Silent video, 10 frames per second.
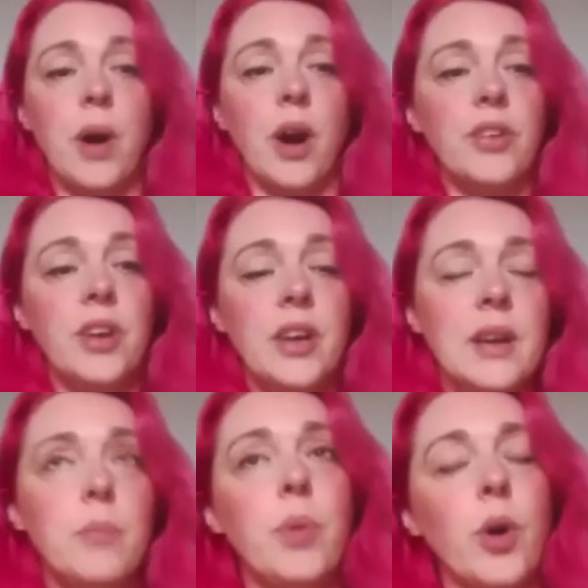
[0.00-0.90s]
on,
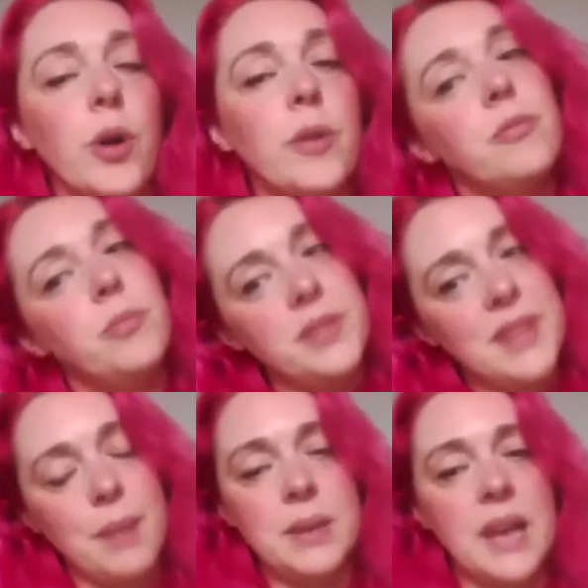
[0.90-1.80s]
but with
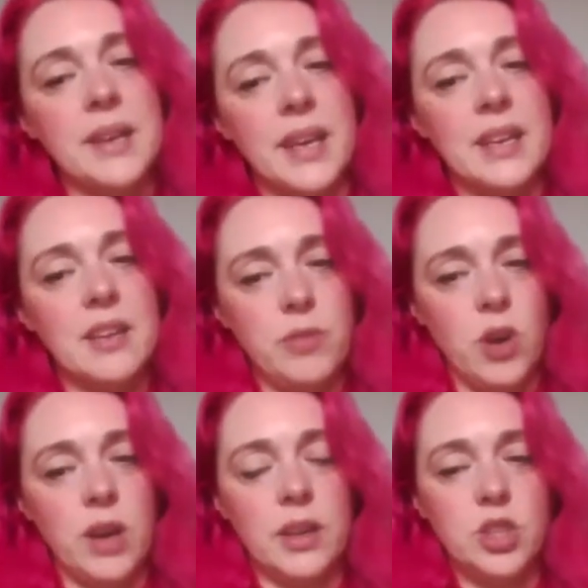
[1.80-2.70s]
that planning, if we've
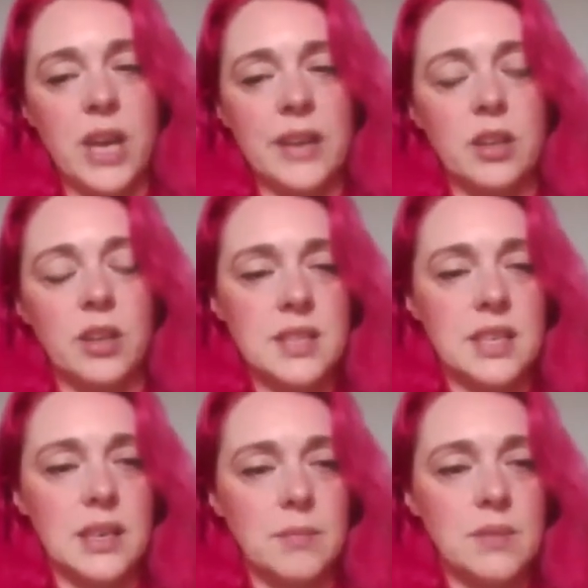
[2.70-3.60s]
got a little channel on
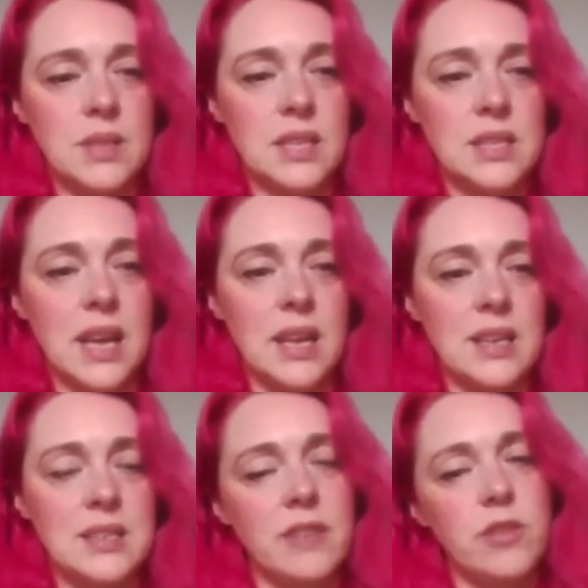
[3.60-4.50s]
Teams, it's like,
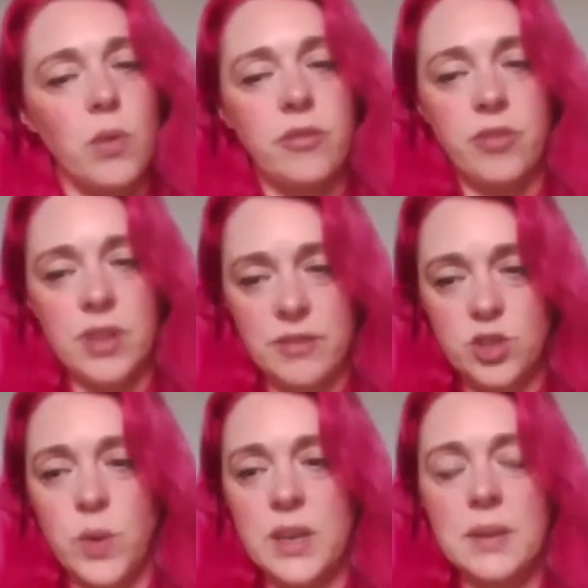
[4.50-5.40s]
is everyone free for
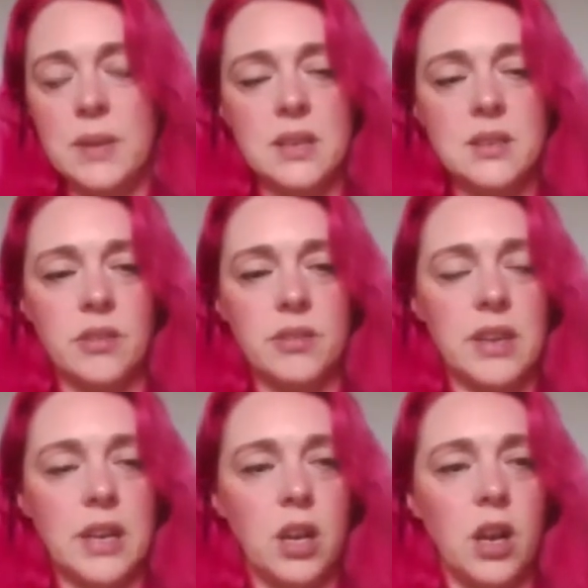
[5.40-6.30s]
20 minutes at
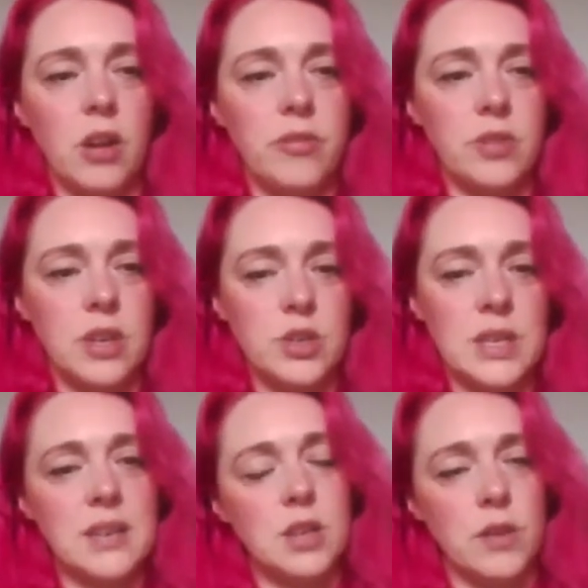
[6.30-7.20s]
3 o'clock? We just
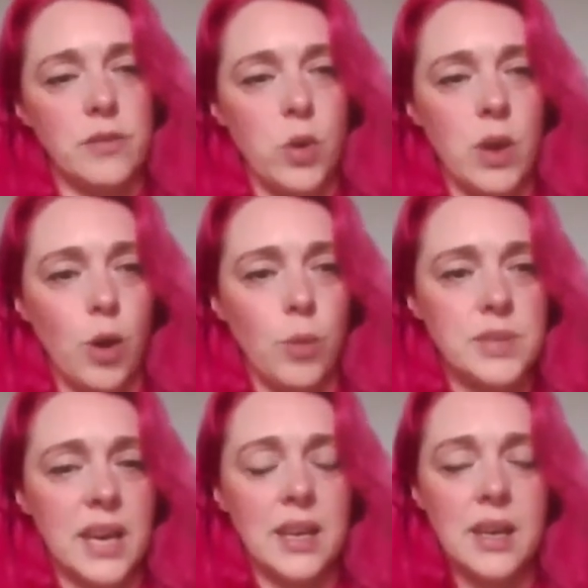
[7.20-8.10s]
need to do the
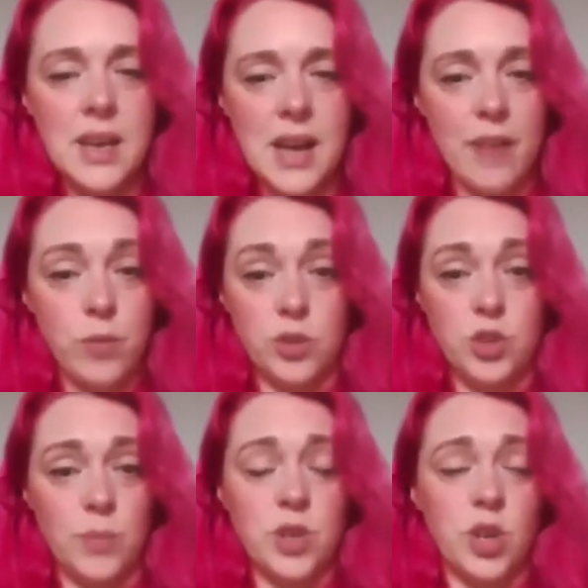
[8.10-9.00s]
update. Everyone
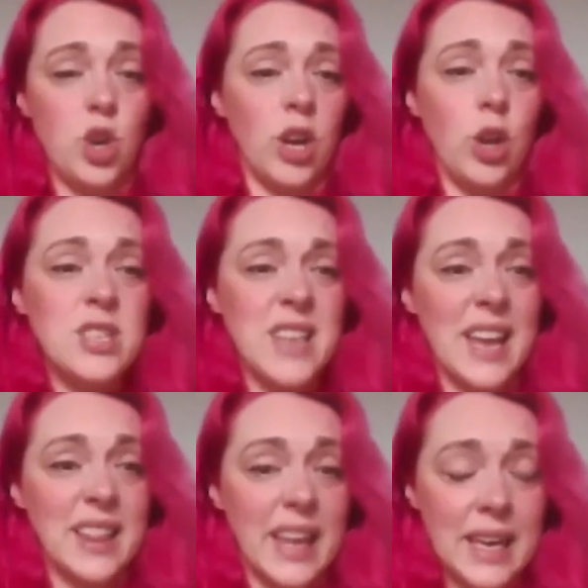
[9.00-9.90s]
jumps on a call. It looks
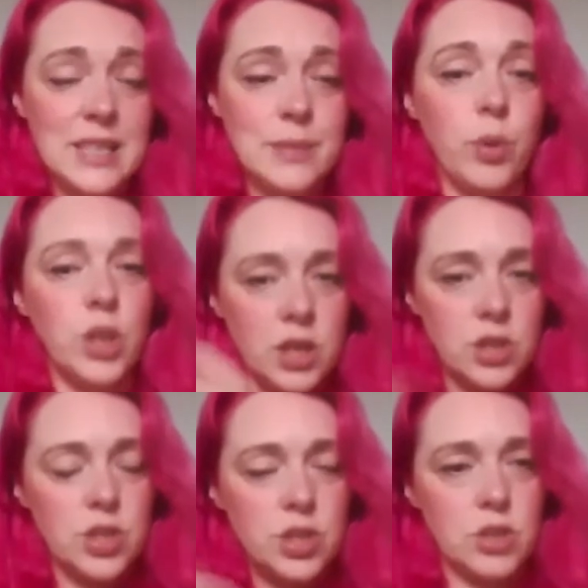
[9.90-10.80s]
like this, but you can
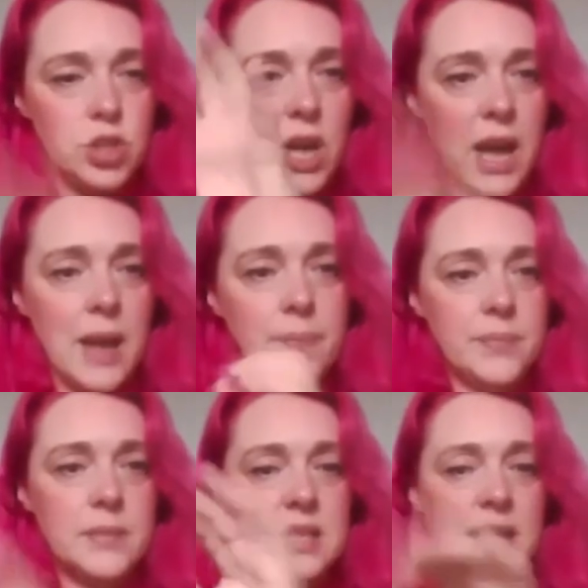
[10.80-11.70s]
just share
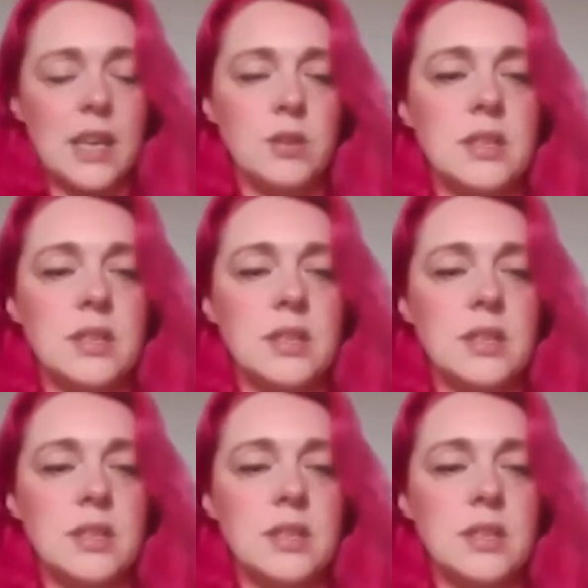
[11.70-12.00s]
sticky notes.